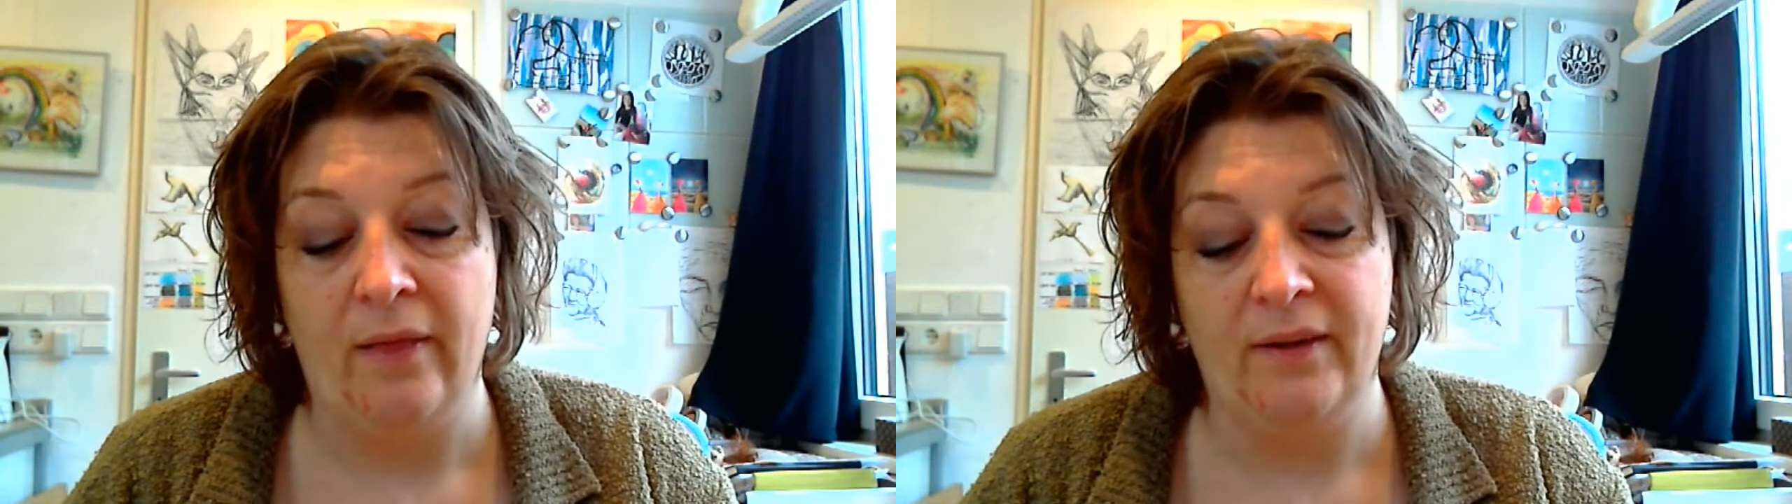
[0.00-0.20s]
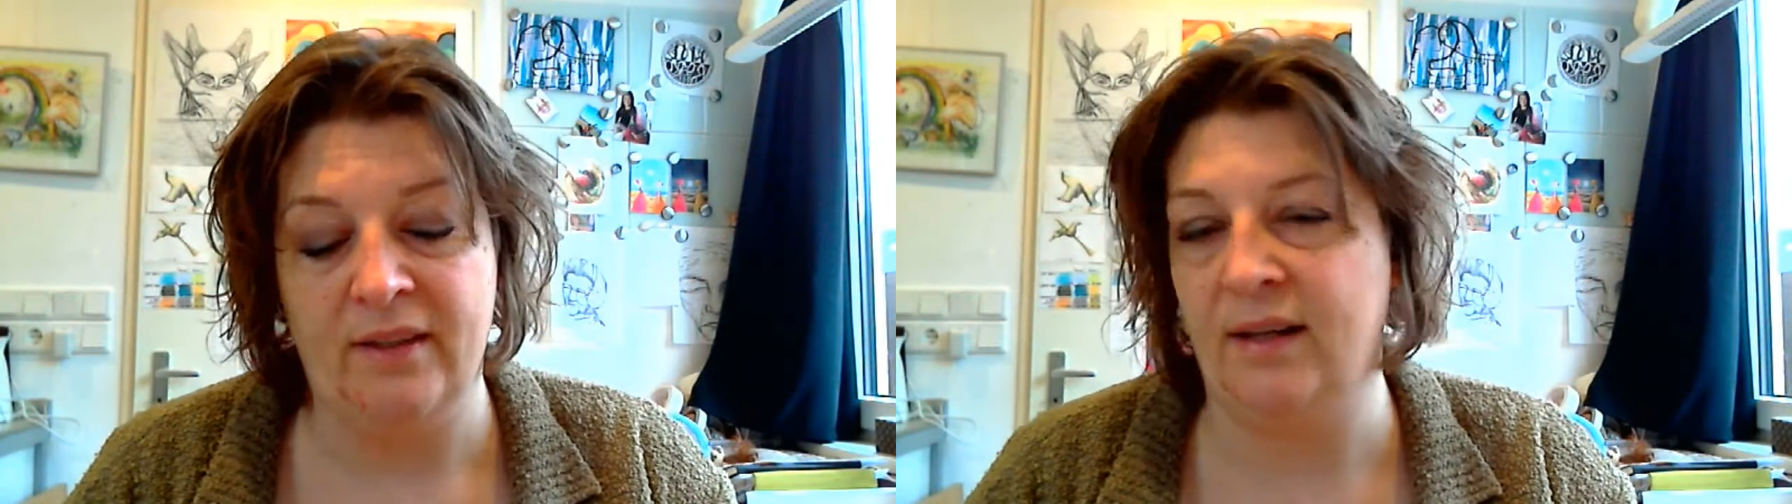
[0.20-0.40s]

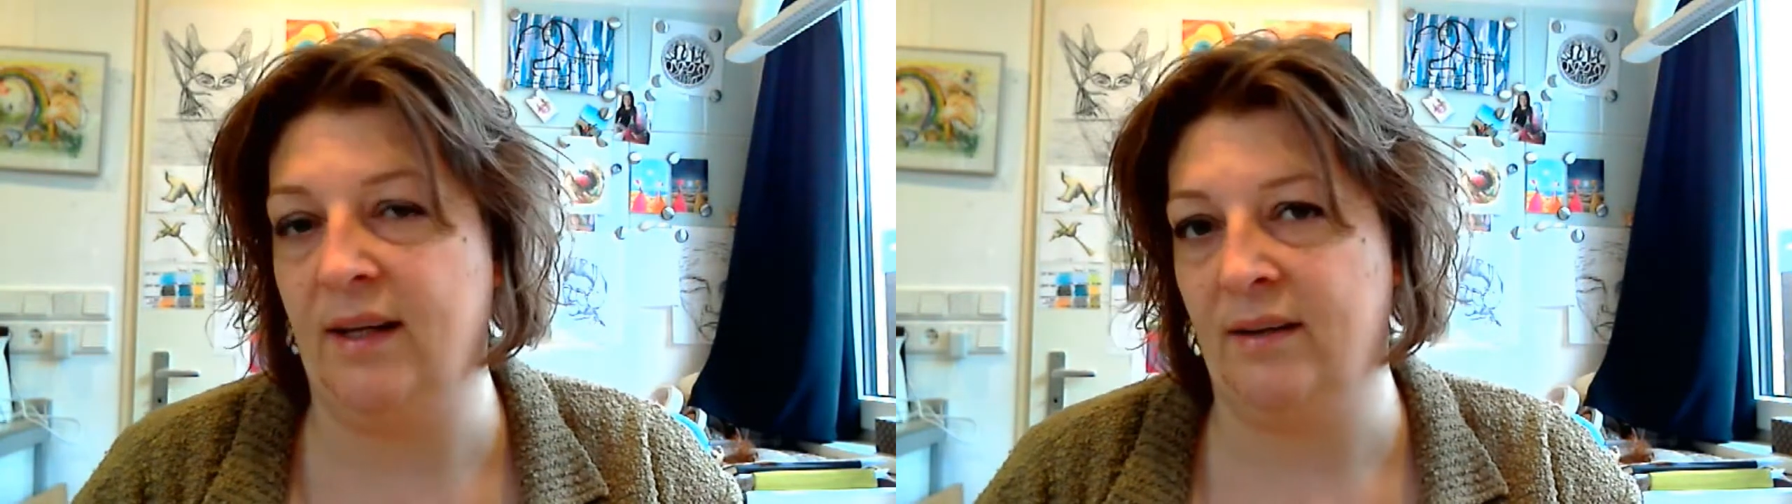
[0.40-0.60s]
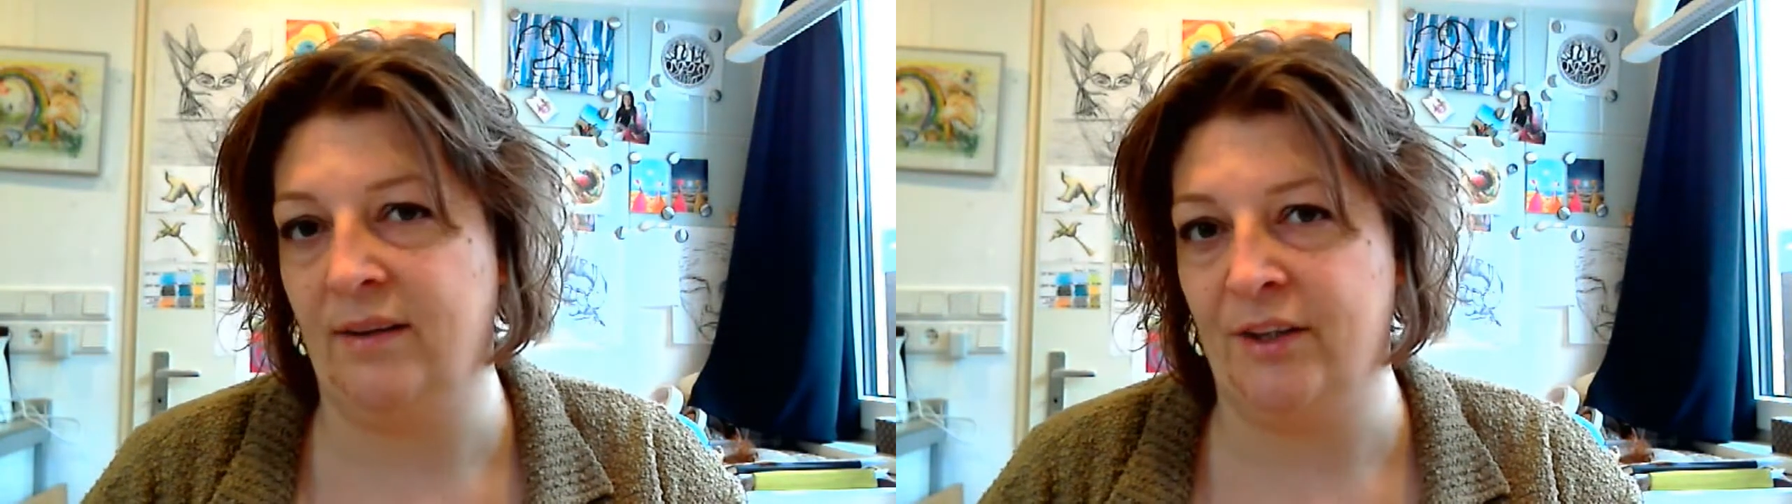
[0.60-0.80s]

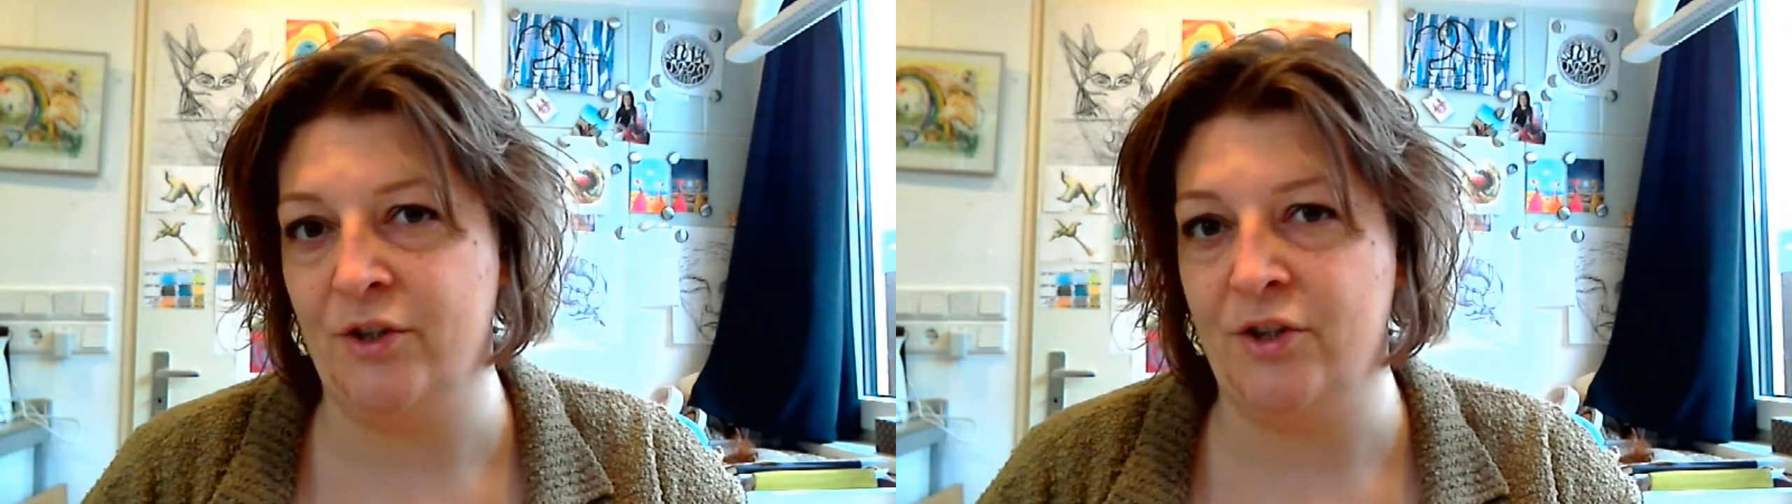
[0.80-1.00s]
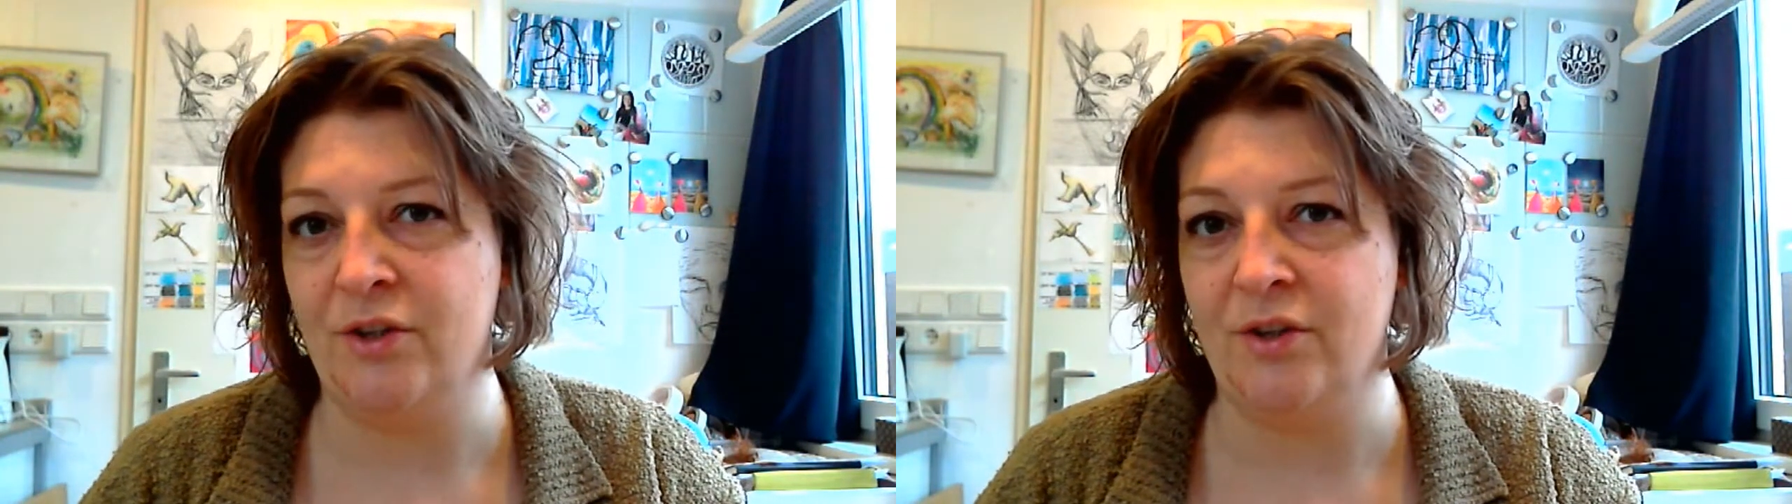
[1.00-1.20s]
then you
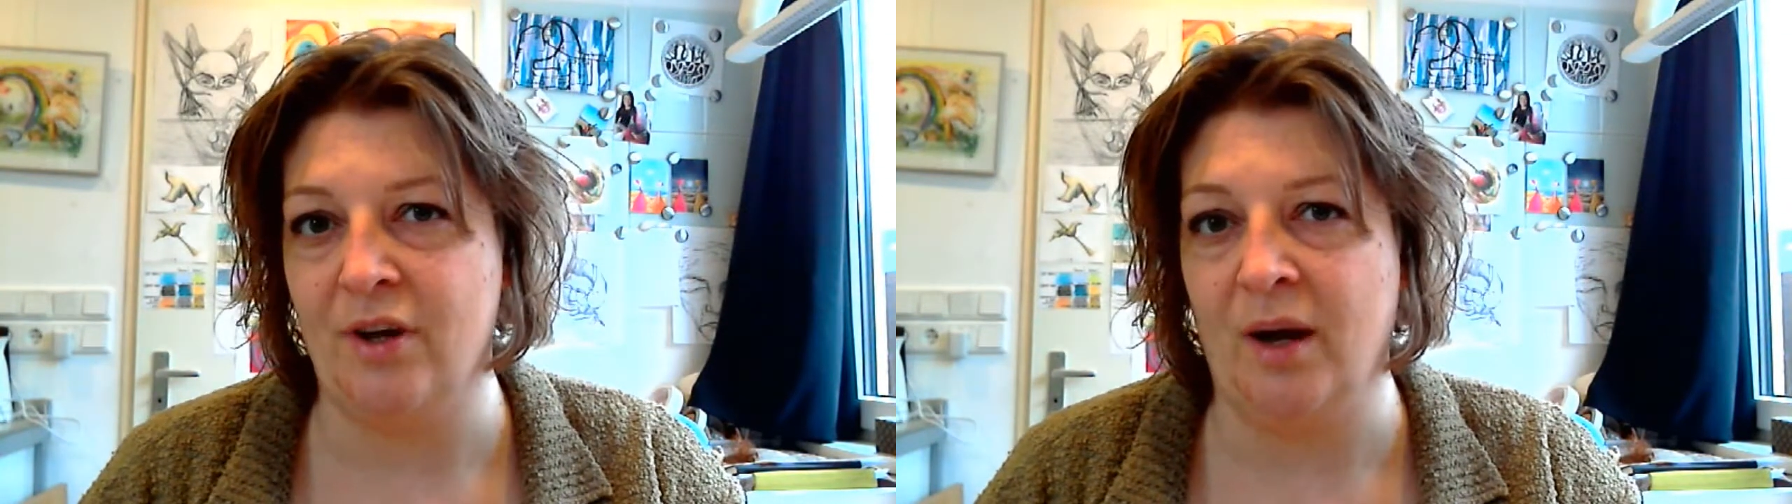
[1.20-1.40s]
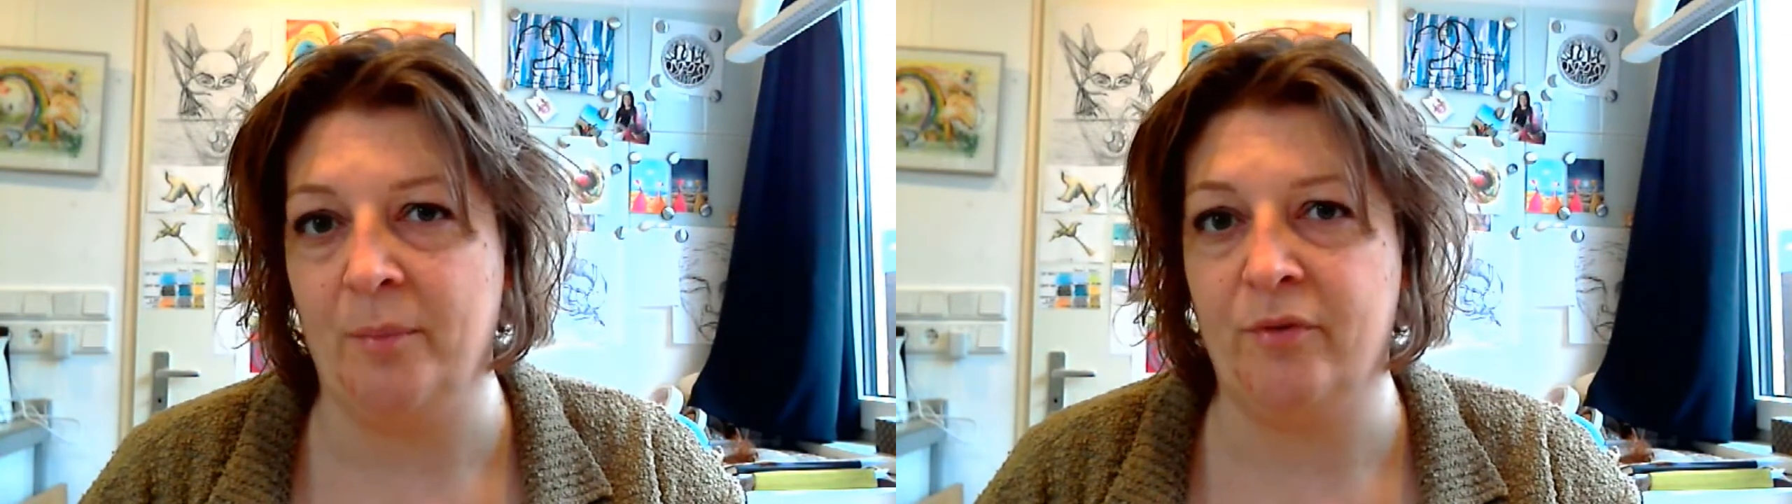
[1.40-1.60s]
should
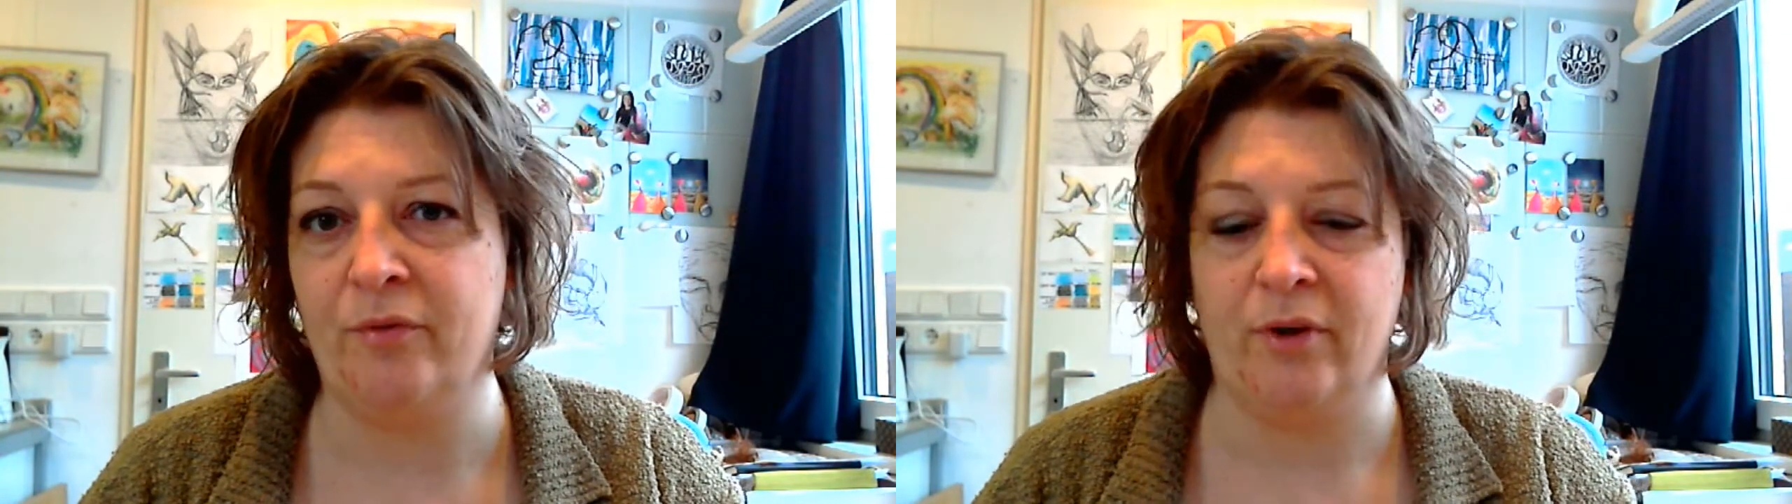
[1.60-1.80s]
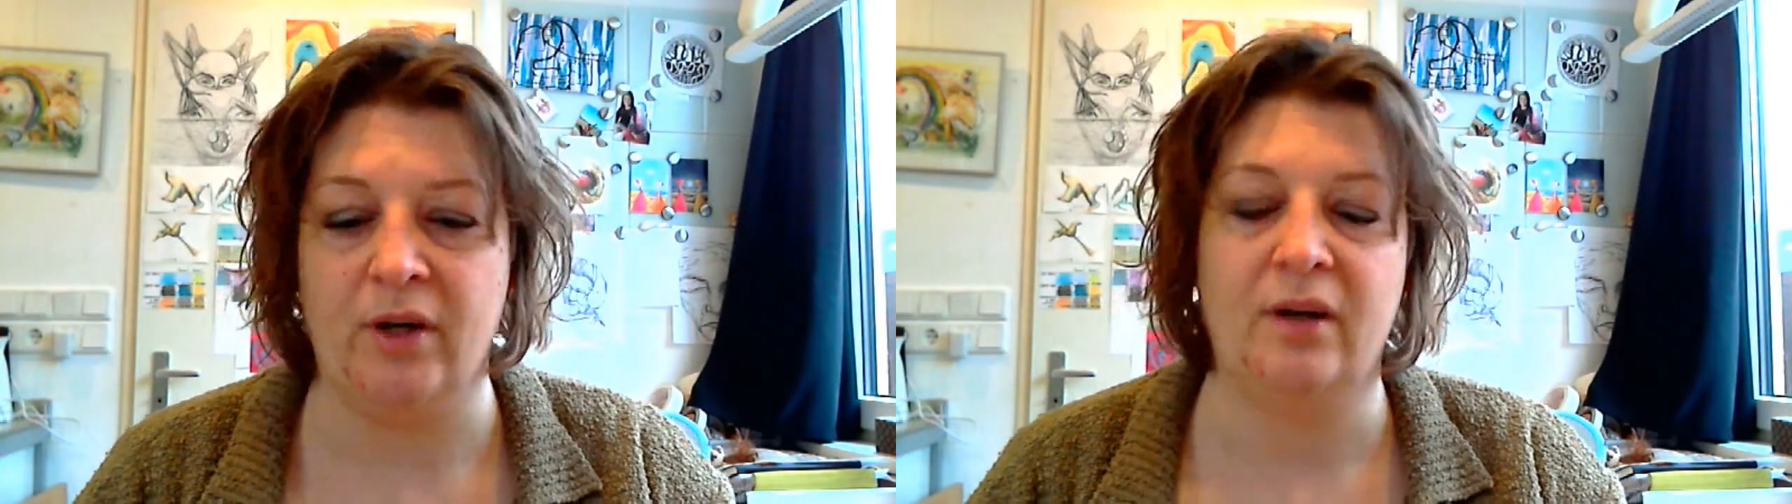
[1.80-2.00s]
opt
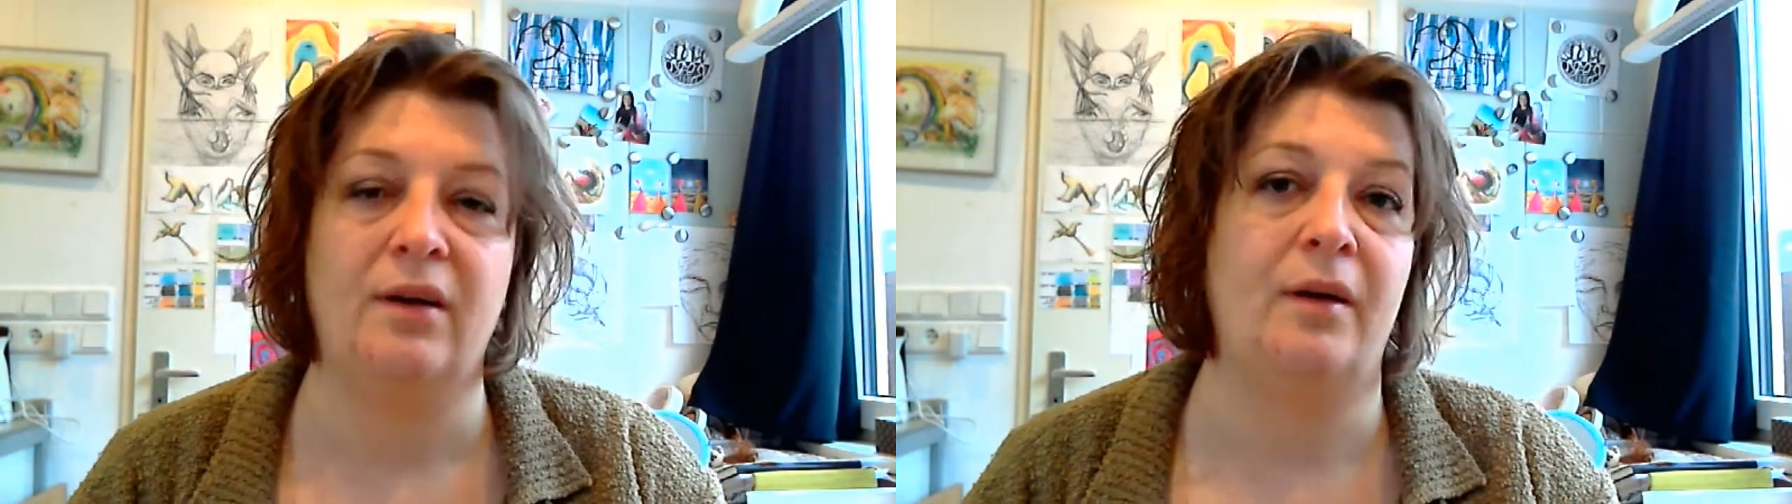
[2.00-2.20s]
for